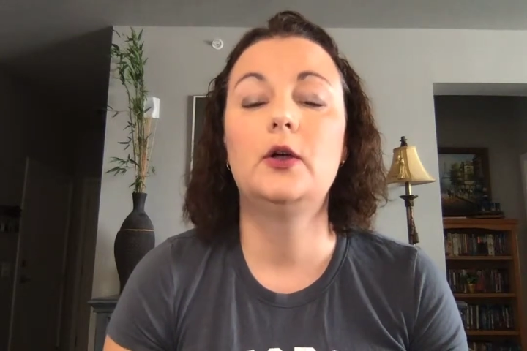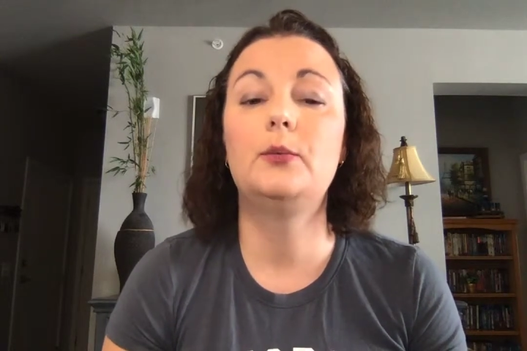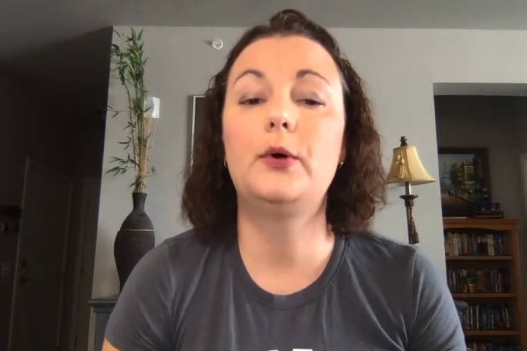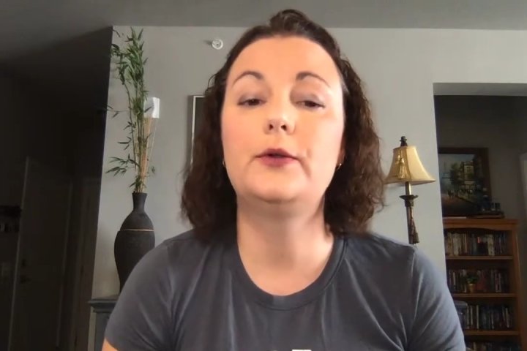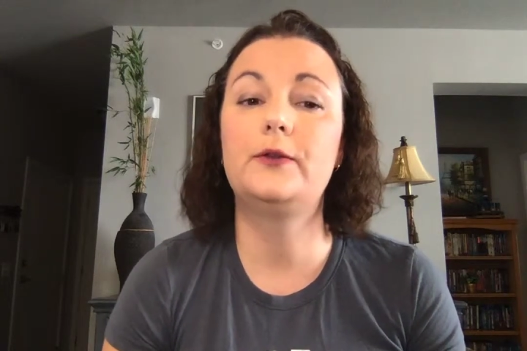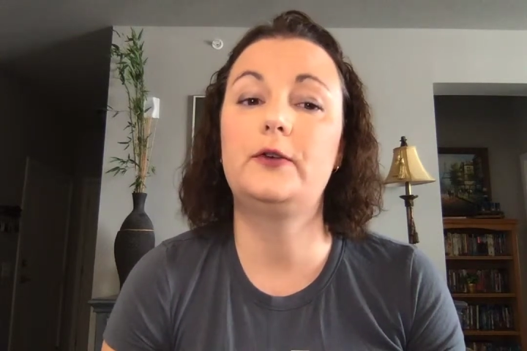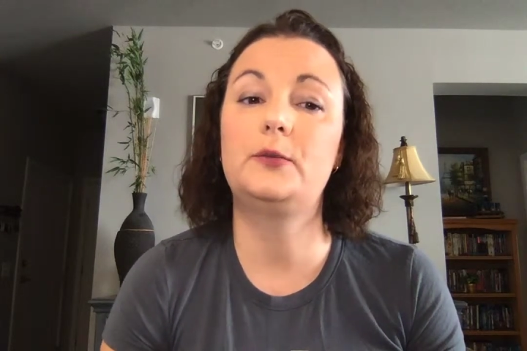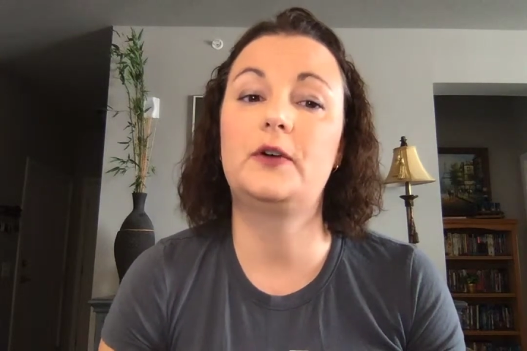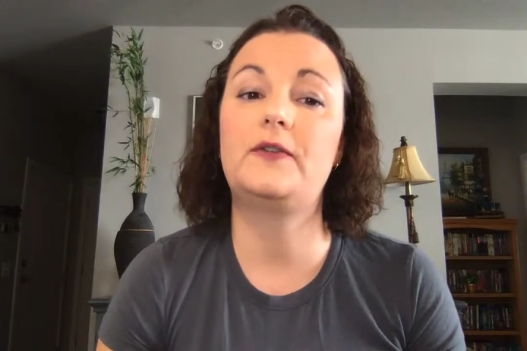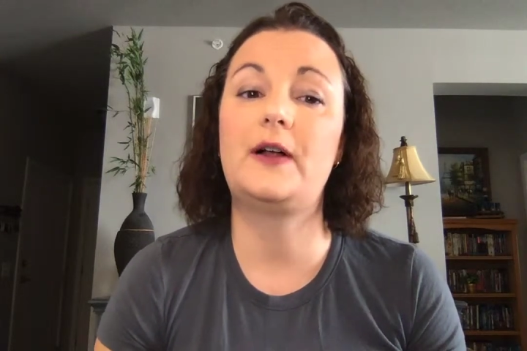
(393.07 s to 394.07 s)
both of whom
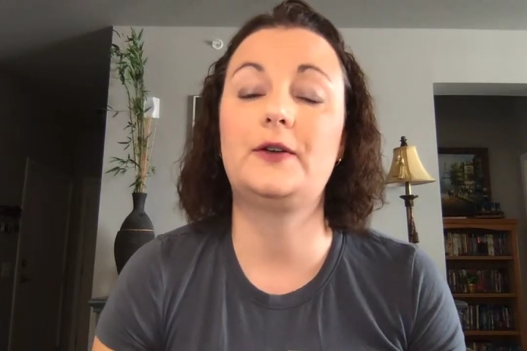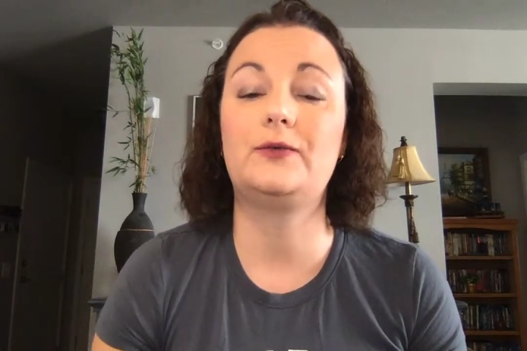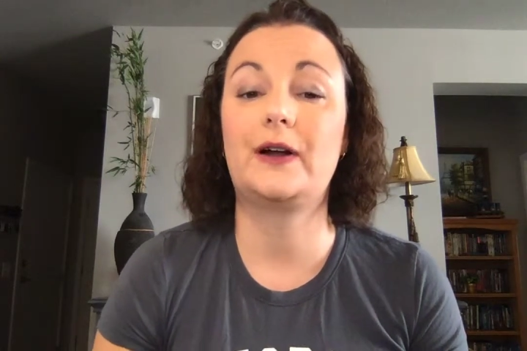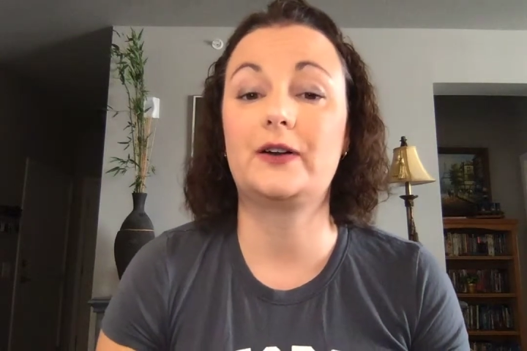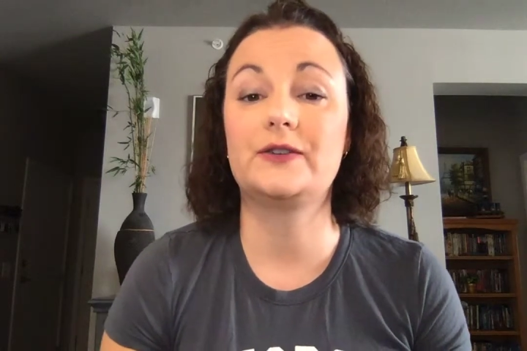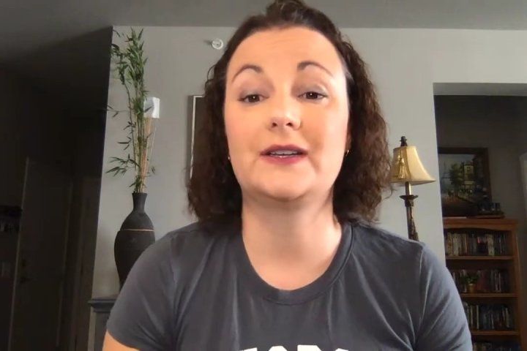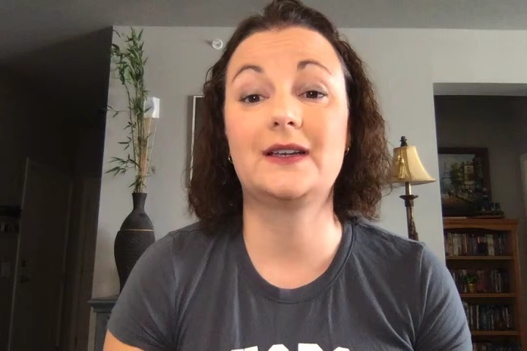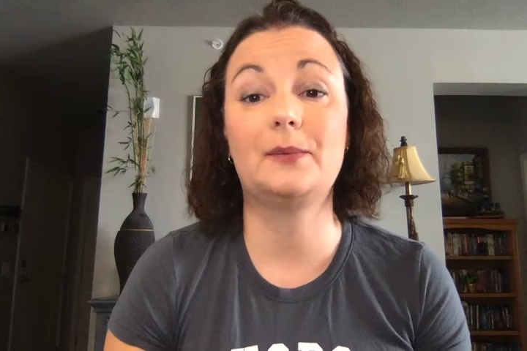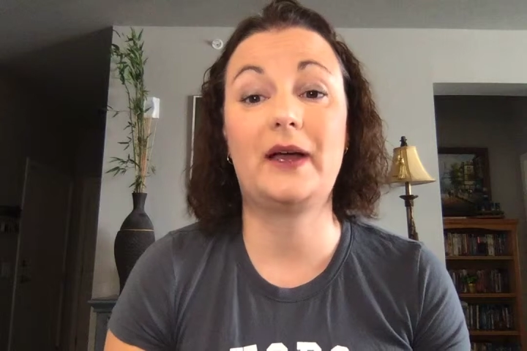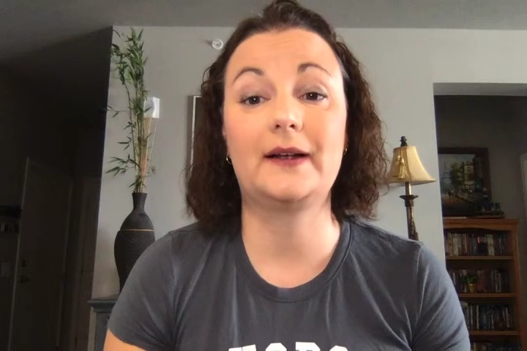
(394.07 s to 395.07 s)
are found in records in
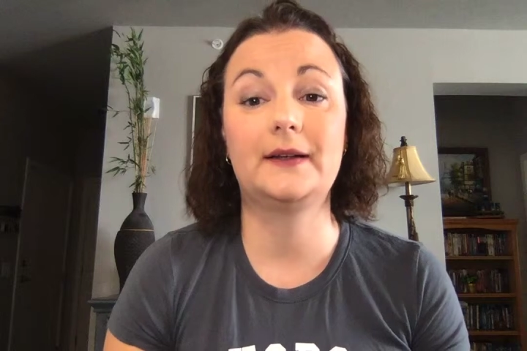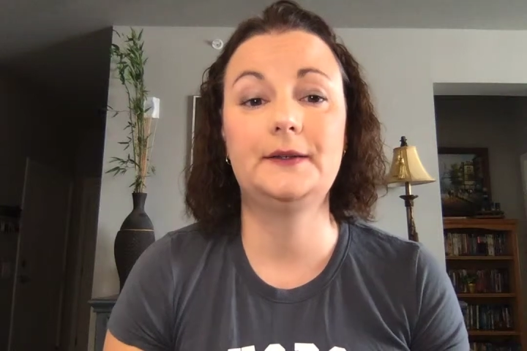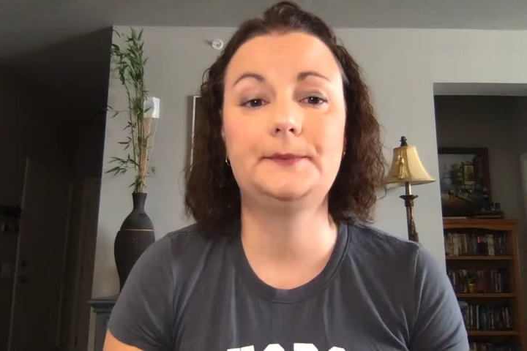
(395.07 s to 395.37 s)
Quebec.